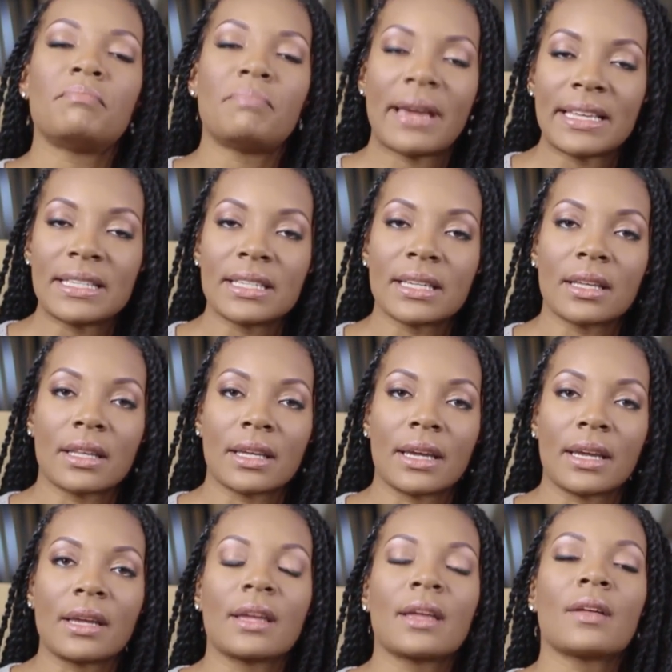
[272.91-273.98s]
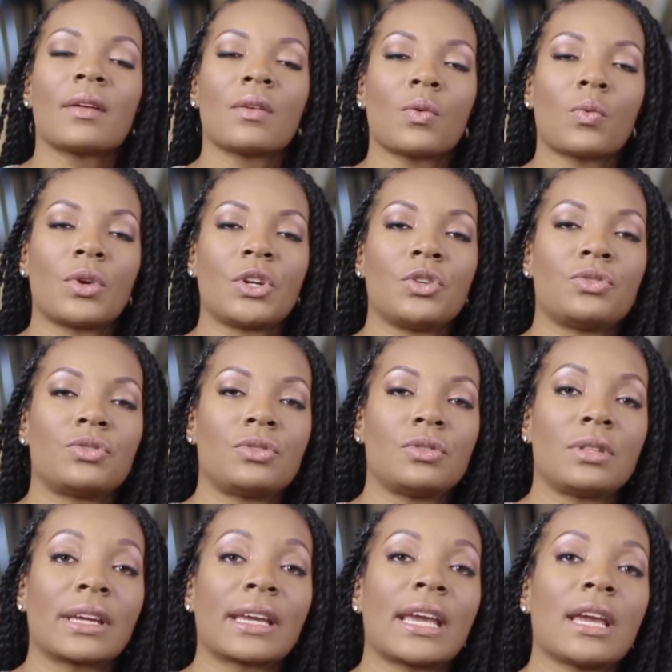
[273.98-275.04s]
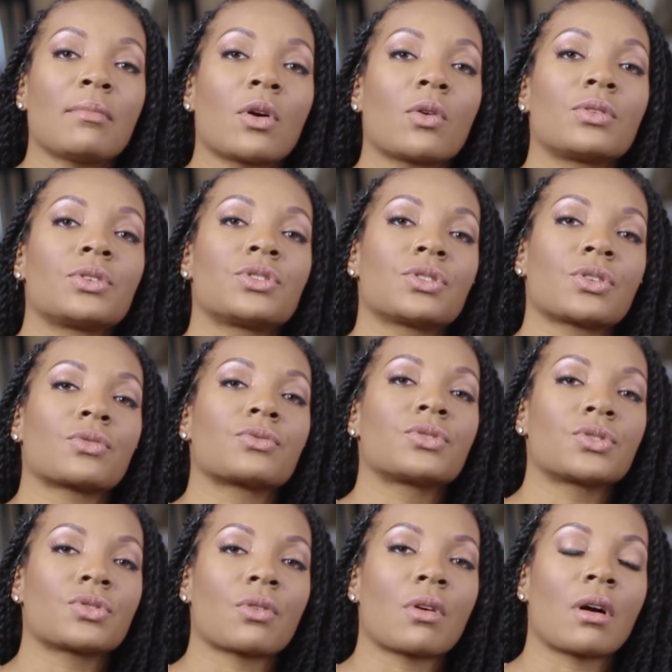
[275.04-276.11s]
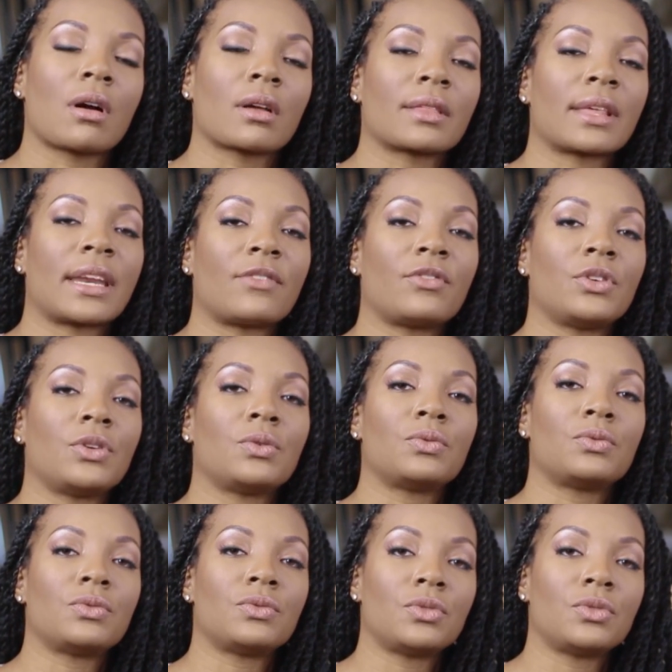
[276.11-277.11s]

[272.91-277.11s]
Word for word: Basically, when you the chemo is so strong that if you